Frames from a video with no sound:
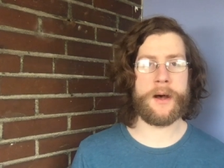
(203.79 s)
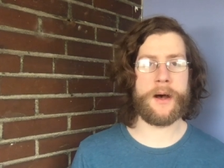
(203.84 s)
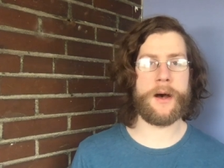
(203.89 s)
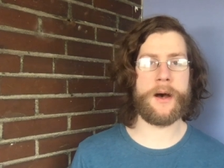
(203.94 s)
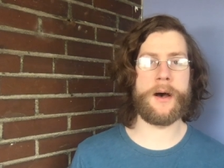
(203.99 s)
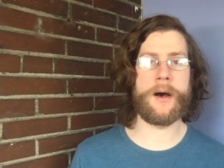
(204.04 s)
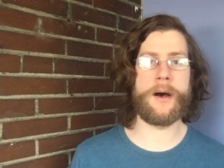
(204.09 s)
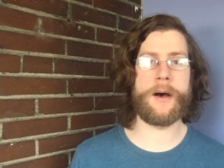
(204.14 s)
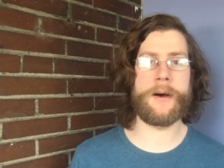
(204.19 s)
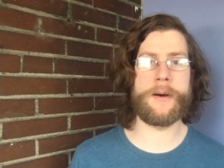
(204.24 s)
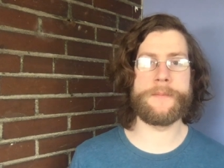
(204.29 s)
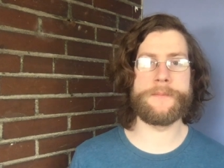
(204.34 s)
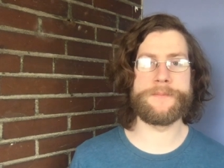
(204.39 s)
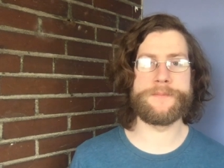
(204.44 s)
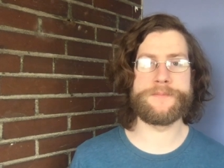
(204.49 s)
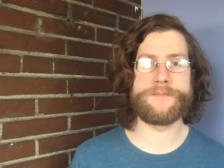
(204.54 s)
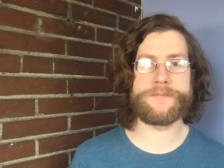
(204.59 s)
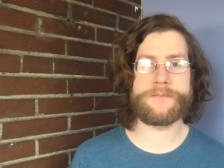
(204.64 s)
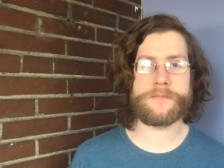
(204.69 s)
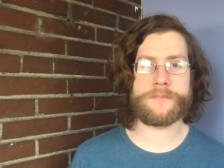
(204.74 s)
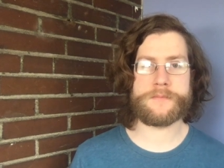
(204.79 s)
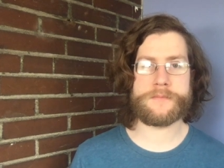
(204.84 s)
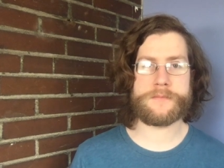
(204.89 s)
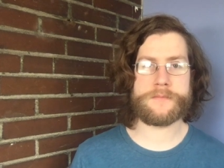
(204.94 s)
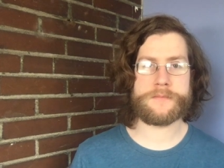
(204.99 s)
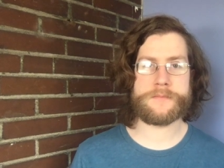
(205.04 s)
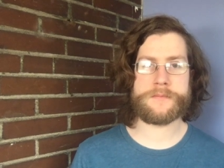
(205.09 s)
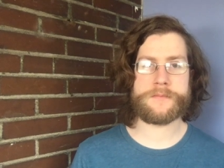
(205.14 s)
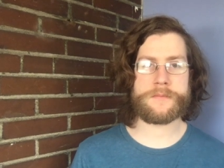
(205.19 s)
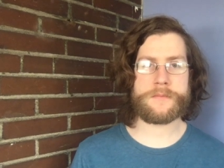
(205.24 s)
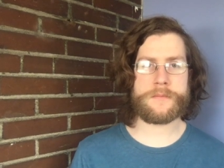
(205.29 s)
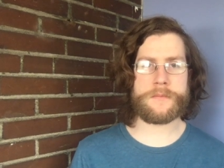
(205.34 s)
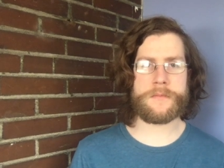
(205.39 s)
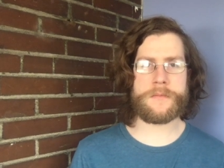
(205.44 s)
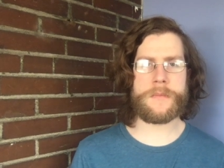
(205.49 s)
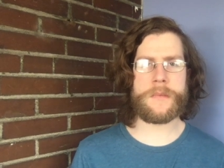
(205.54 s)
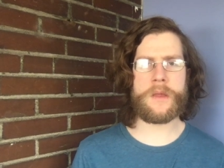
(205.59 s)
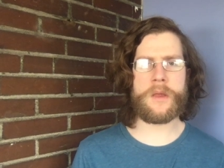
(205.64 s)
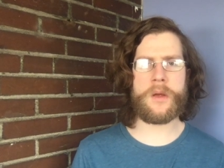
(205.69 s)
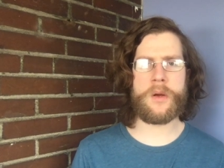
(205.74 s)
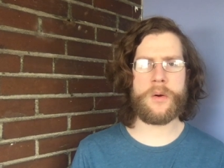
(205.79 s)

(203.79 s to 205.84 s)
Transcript: um,